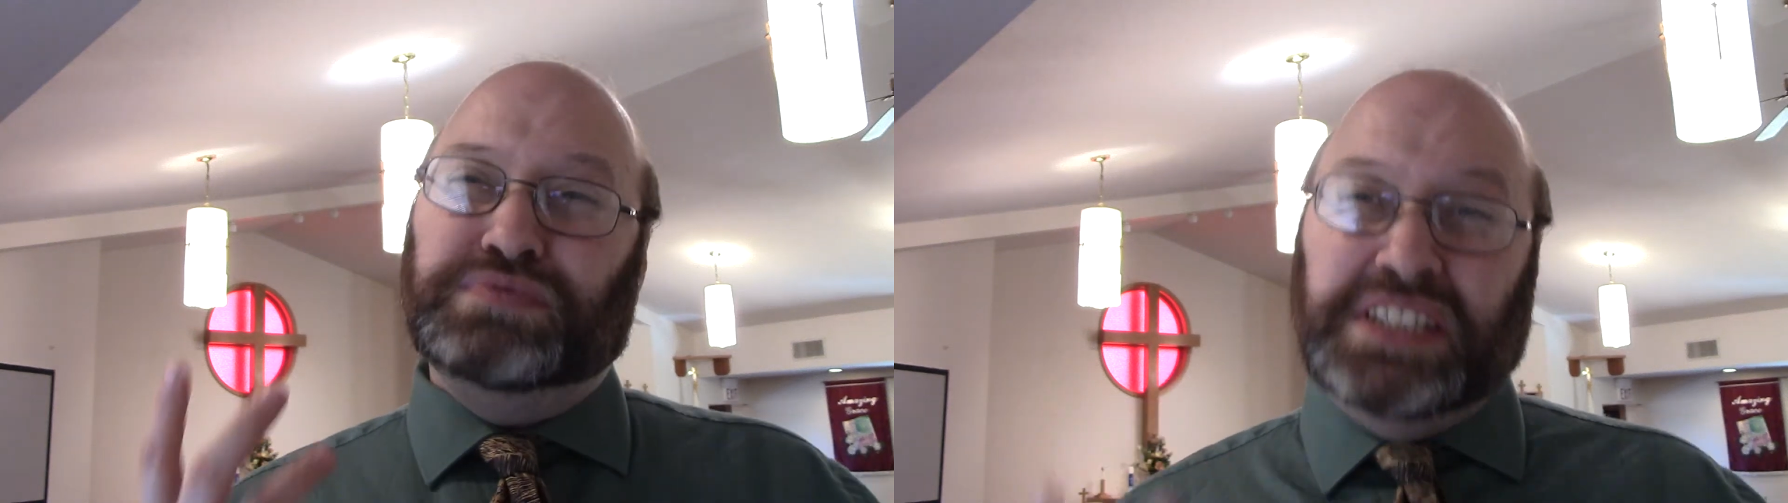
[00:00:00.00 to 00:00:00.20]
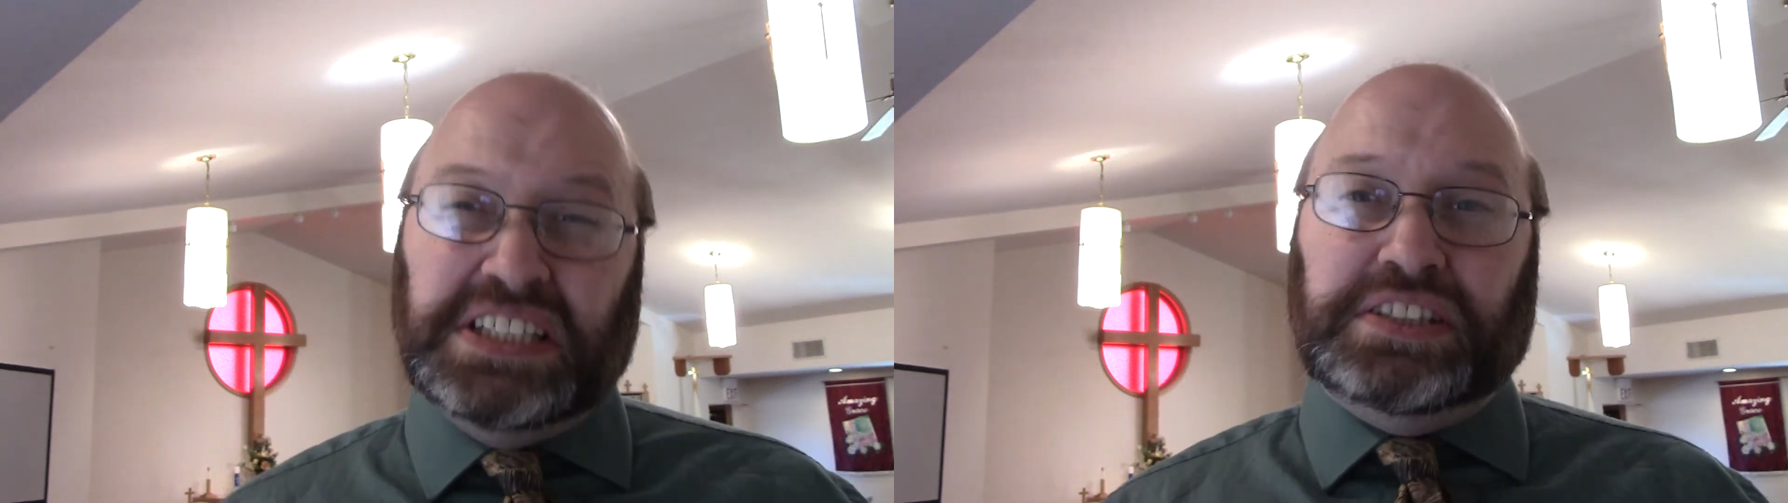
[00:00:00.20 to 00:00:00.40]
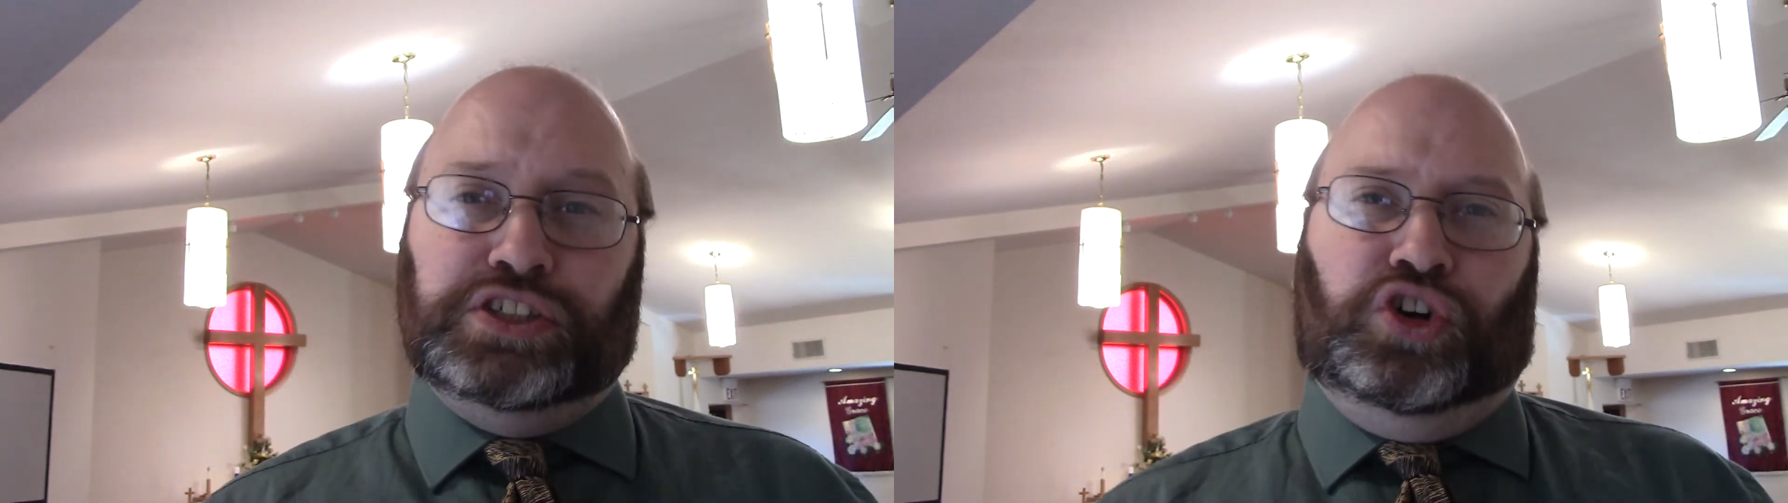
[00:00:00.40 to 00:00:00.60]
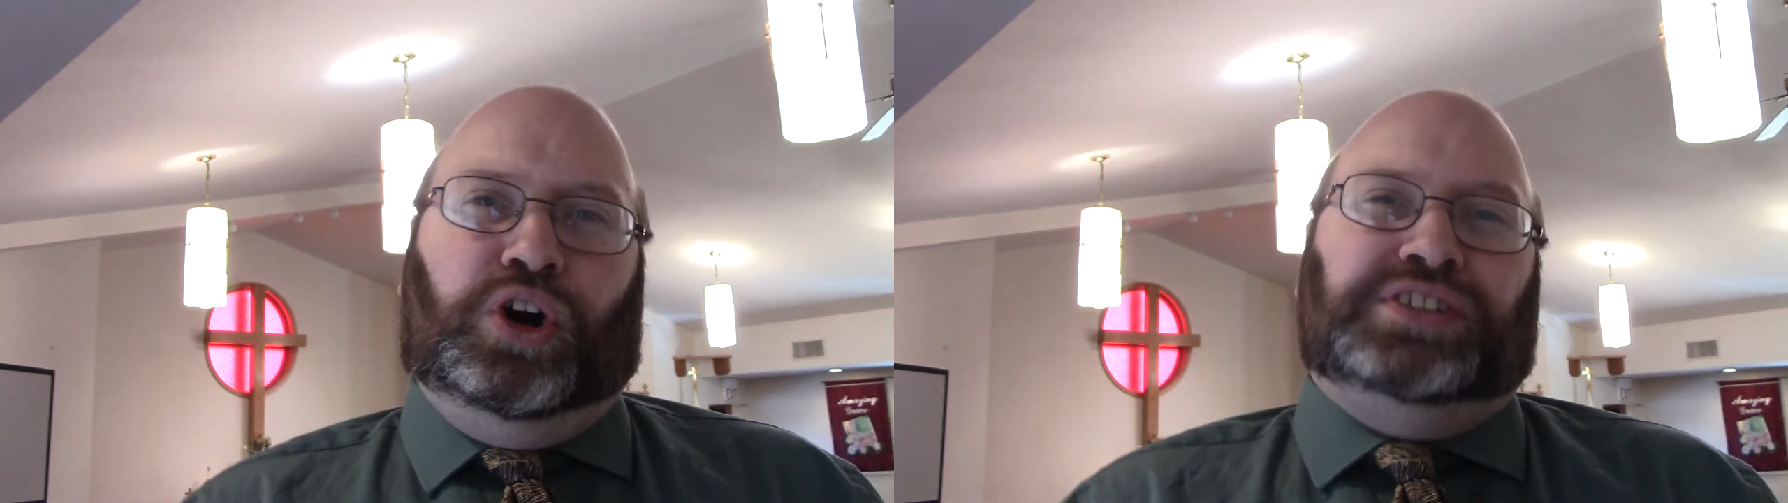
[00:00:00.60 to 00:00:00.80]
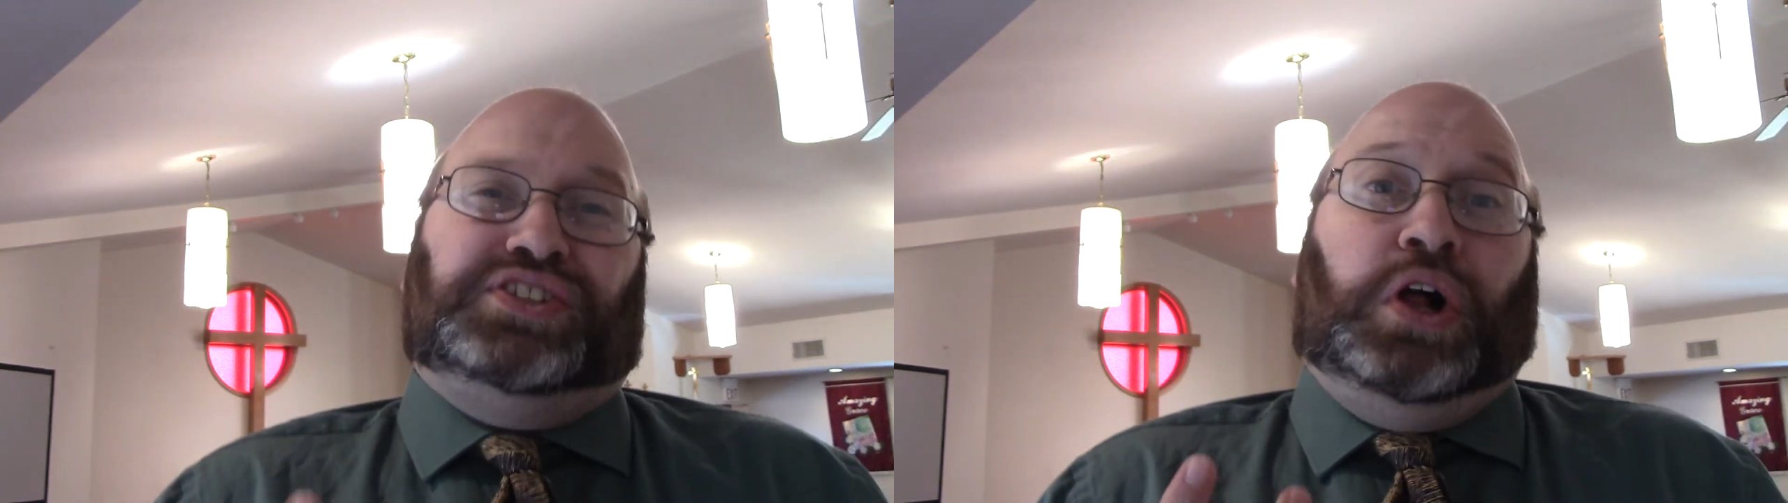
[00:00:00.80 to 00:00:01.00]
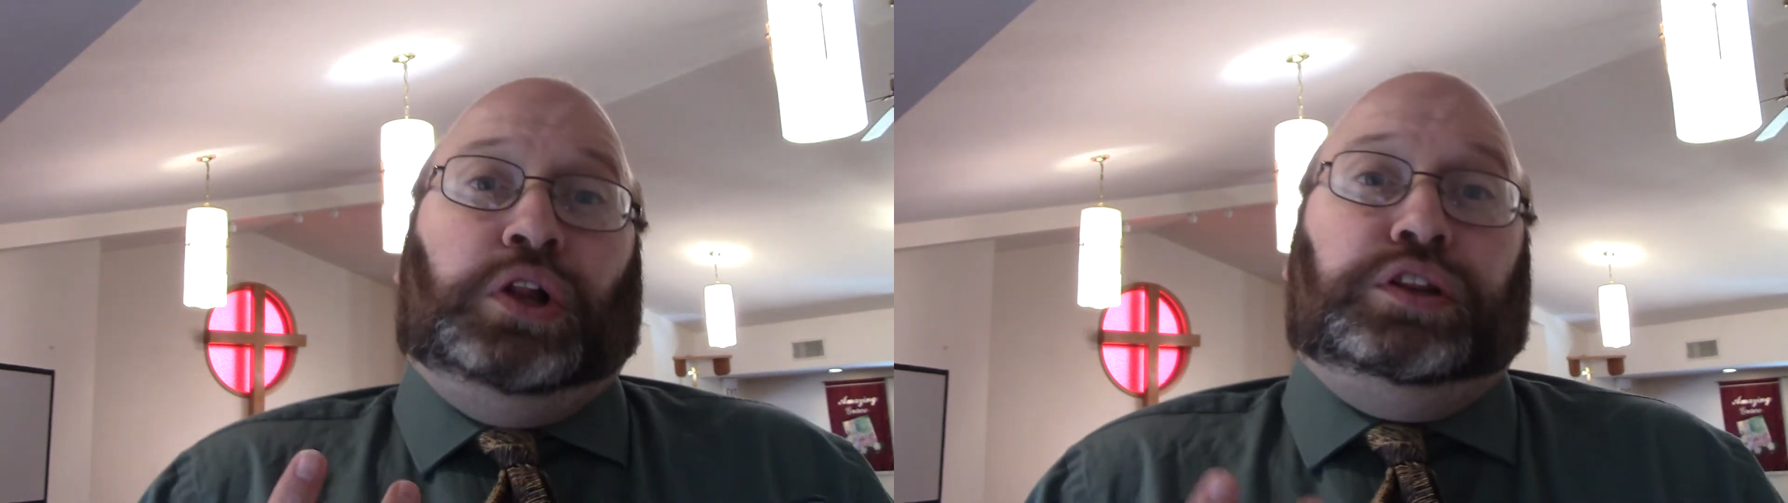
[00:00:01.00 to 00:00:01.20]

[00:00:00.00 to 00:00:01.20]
really cost a